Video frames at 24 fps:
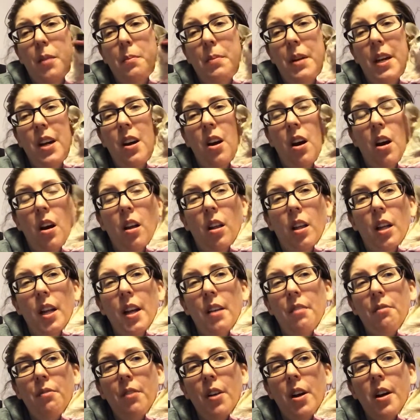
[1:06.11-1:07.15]
a big
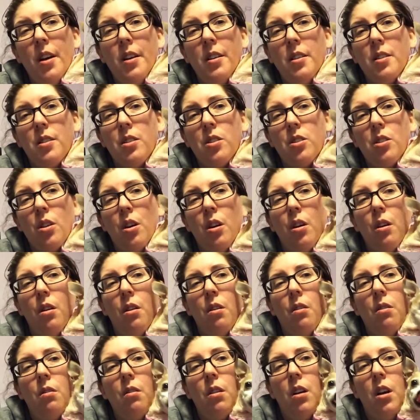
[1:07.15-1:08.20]
holiday for us,
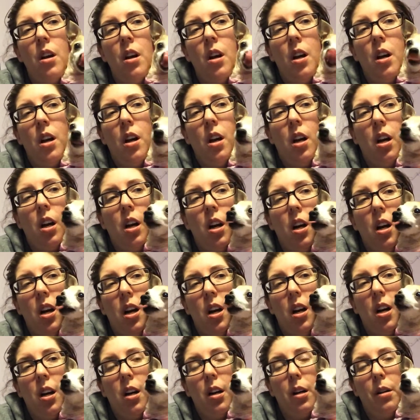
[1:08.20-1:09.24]
so
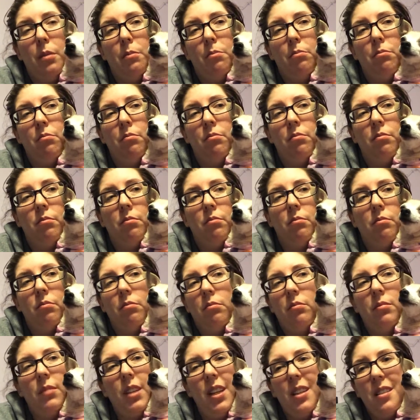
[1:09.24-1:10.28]

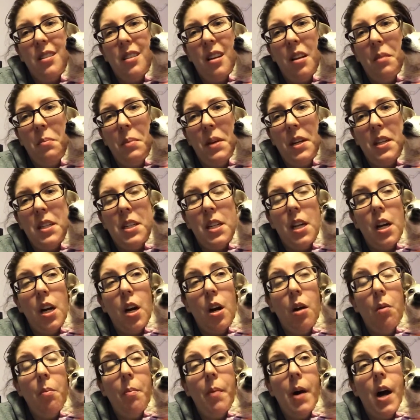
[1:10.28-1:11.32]
that's not a big
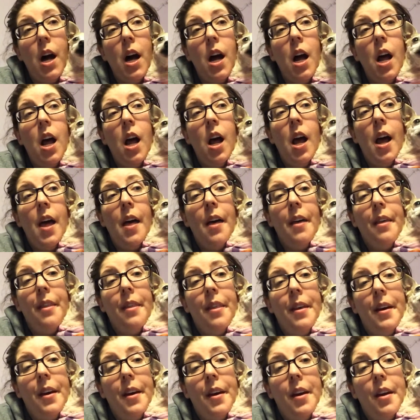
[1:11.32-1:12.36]
deal. But
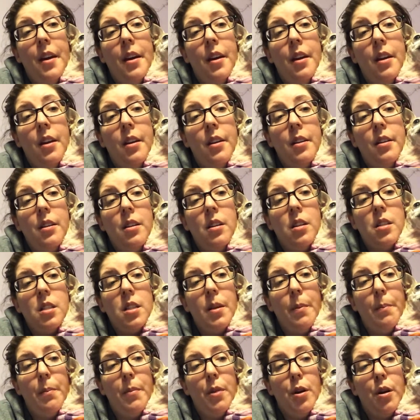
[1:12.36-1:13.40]
then
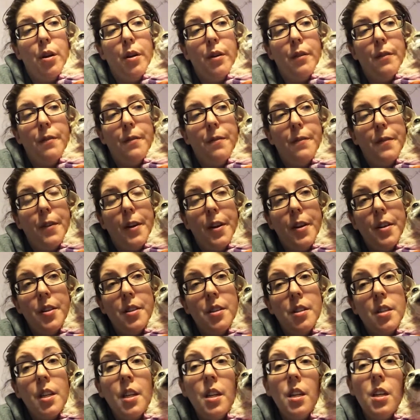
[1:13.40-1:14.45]
December
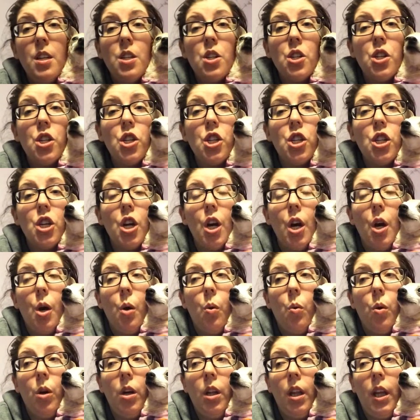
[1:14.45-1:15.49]
1st-ish,
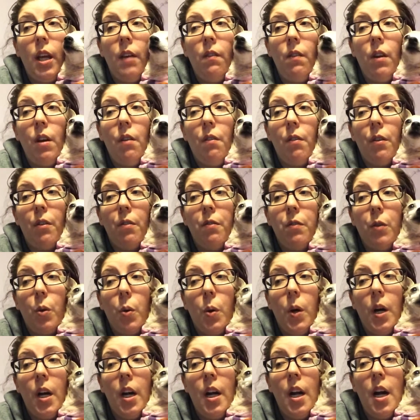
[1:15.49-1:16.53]
we're leaving for
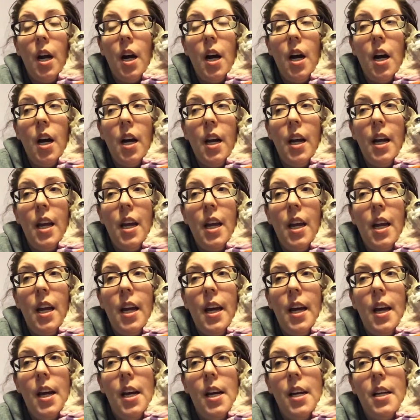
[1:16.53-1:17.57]
Florida.
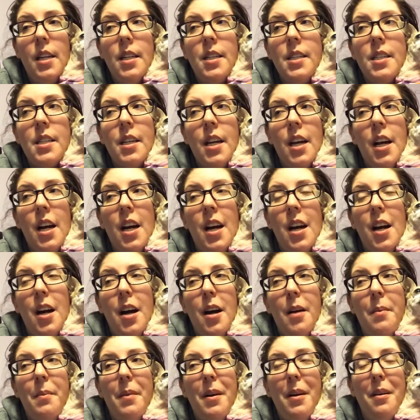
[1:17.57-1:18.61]
And
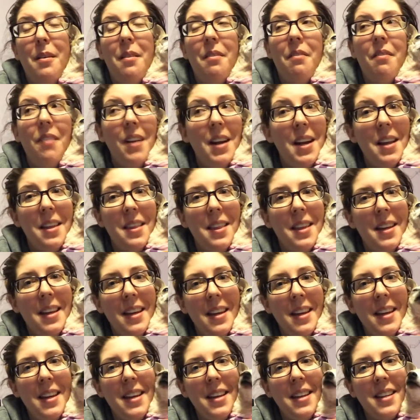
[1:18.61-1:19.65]
funny
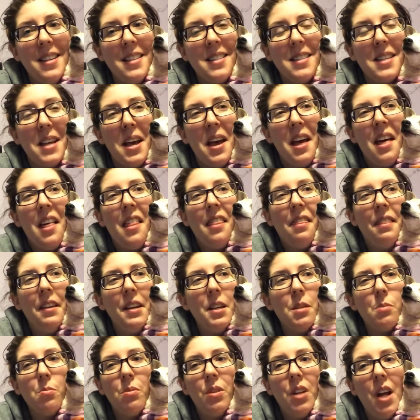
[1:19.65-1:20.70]
thing is,
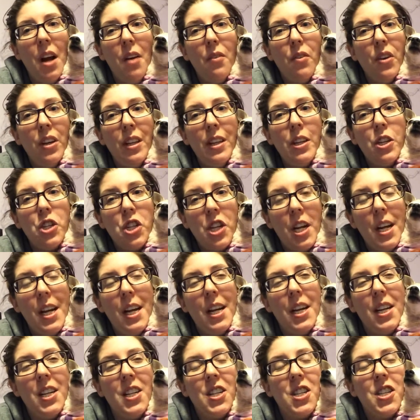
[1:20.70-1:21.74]
things will not really
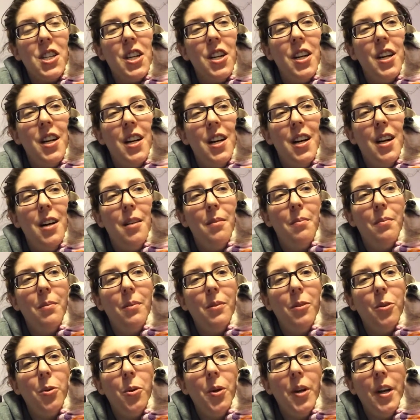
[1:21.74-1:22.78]
change.
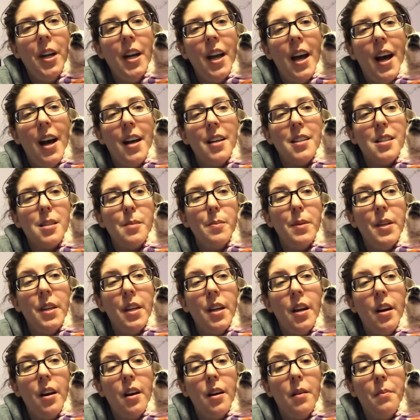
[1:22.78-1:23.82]
Lori asked
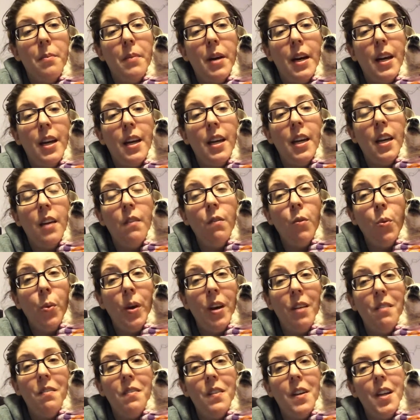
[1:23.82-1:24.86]
me on my
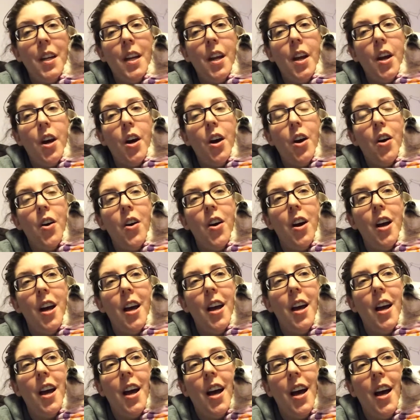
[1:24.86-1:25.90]
giveaway video,
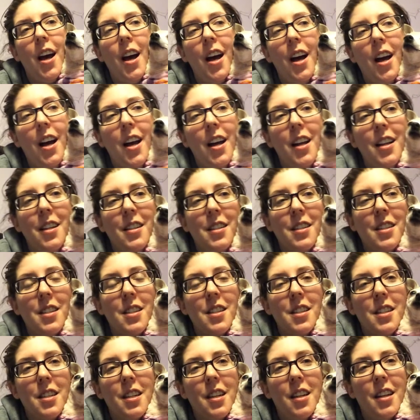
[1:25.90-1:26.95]
and
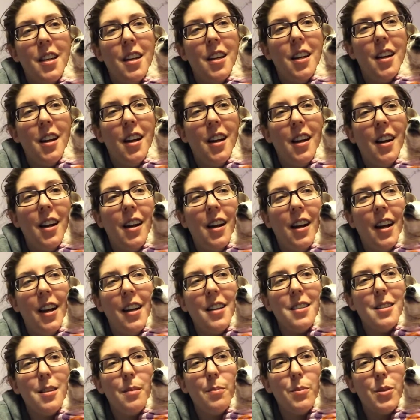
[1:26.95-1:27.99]
I
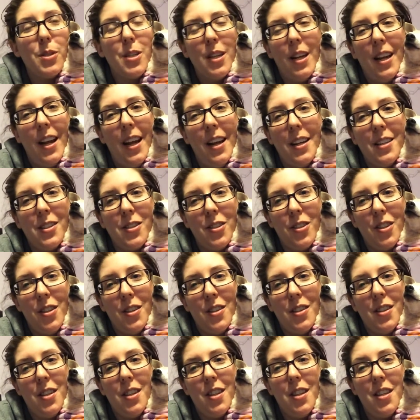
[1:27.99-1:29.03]
guess I'm just going to answer
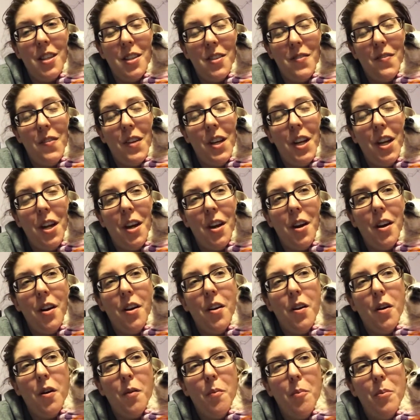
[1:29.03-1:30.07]
this in this
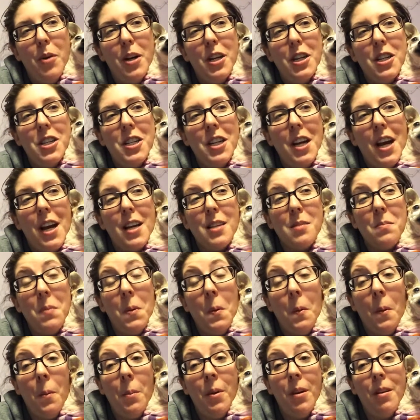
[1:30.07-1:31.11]
video, but she asked
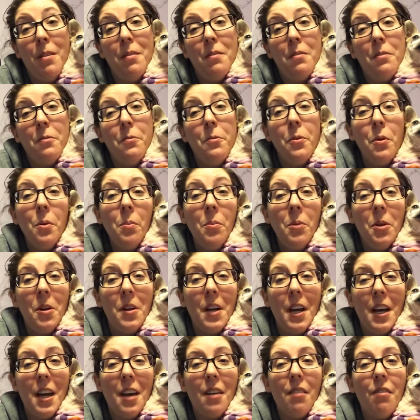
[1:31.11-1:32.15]
me what my room looked
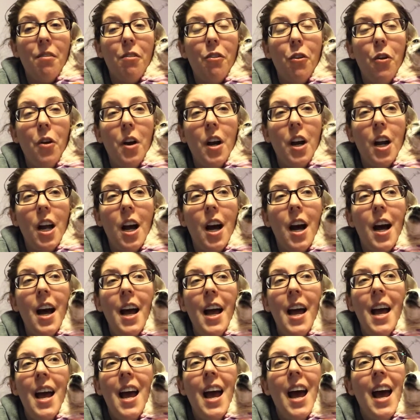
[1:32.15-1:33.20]
like in Florida,
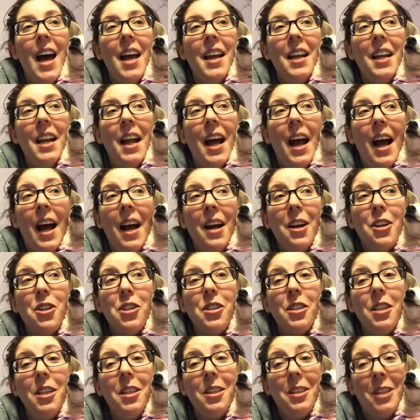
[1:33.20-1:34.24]
and it
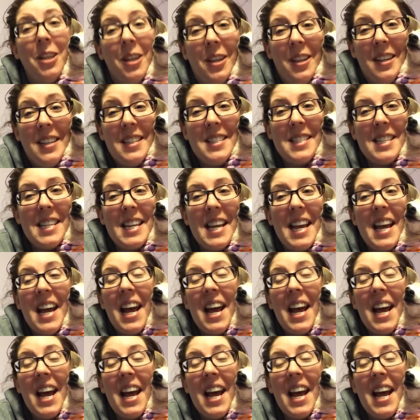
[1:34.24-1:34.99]
actually looks